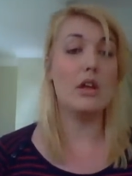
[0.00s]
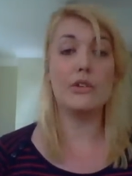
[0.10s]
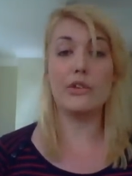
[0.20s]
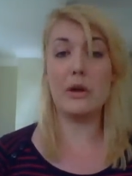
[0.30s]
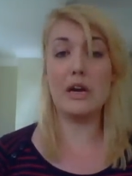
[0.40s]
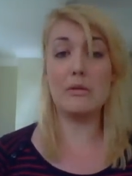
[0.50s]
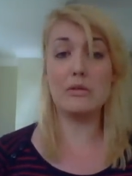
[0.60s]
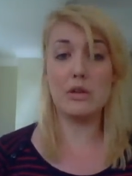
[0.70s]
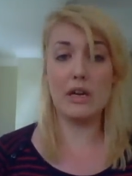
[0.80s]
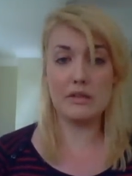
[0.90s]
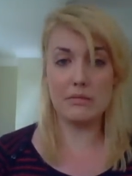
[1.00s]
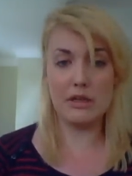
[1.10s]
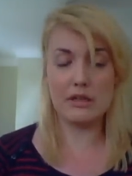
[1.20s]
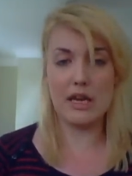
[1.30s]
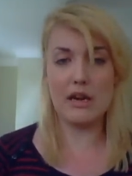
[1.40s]
So I will try some
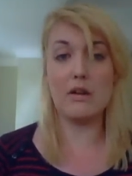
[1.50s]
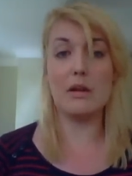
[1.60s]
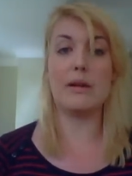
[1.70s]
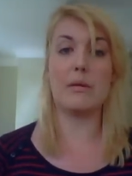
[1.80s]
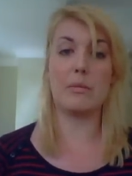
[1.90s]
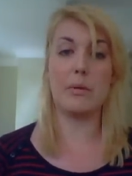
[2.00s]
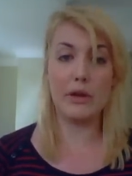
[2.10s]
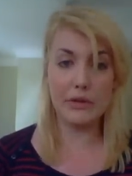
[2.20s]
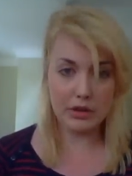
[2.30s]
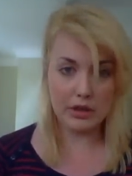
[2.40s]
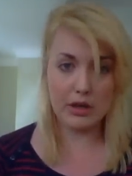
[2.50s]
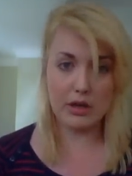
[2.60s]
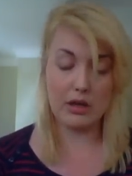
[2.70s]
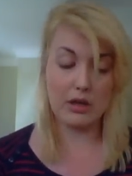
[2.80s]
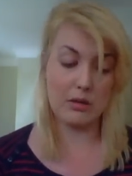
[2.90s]
looks out I maybe post a look
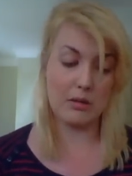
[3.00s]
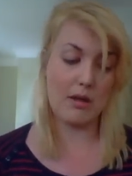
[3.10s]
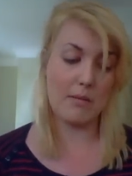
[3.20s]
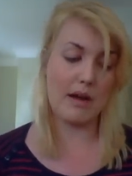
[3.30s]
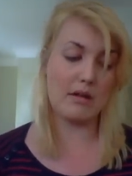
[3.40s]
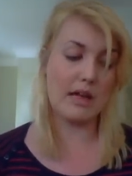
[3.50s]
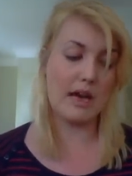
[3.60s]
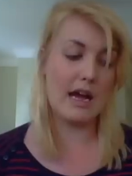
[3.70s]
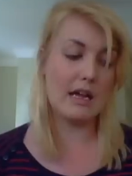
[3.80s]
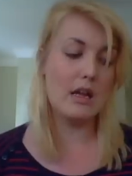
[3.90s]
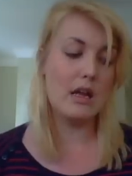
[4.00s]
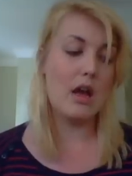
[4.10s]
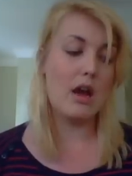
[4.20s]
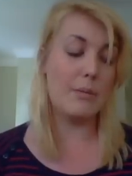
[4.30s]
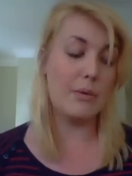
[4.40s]
about that
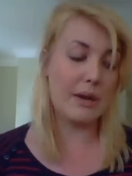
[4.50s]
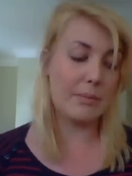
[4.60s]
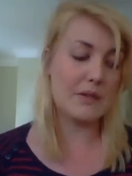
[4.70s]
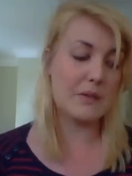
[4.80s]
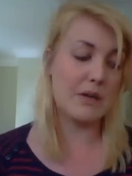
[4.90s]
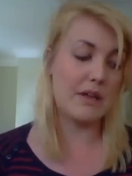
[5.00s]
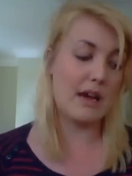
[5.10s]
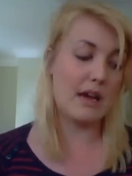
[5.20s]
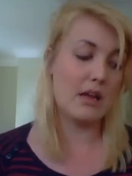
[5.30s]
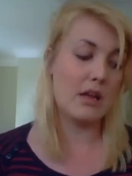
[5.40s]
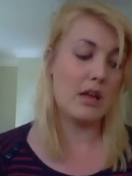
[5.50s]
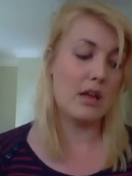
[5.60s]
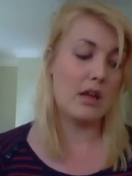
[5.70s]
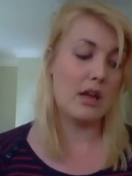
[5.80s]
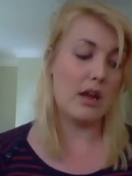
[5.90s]
I'm really impressed by that.
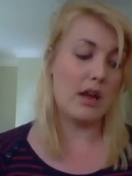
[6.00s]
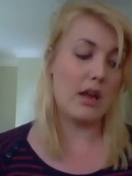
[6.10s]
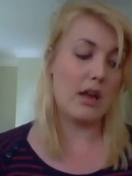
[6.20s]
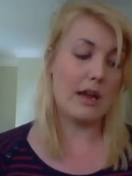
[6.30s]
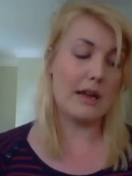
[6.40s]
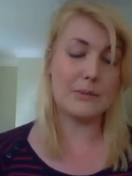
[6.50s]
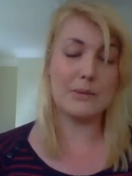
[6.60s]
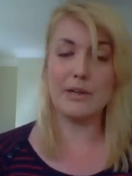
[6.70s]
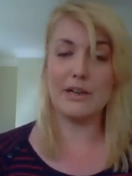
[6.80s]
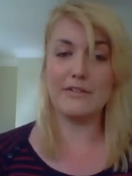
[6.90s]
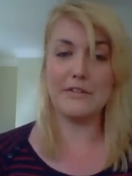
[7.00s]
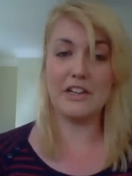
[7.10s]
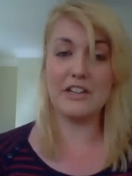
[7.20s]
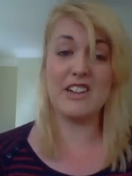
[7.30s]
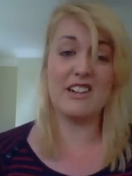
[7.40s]
It's £1.50.
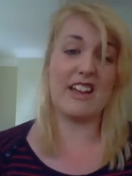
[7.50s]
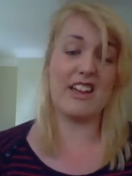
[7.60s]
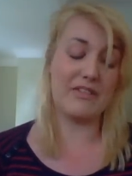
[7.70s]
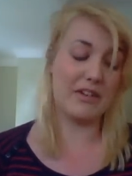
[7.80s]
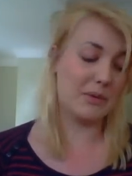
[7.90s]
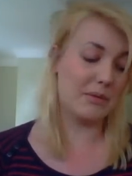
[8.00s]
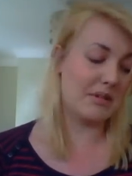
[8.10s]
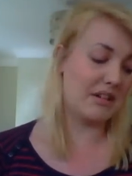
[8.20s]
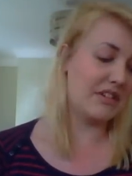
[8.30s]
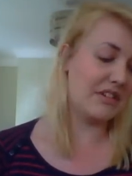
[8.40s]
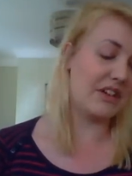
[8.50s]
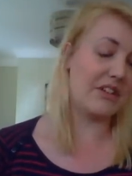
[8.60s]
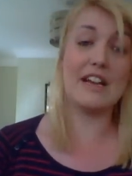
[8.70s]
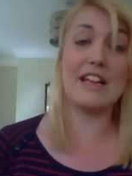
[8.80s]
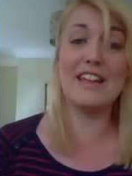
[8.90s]
I can't get over it. It's £1.50
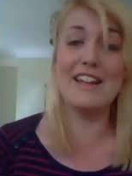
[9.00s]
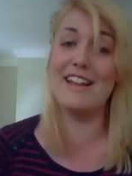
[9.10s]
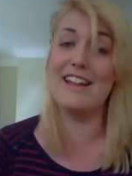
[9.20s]
really.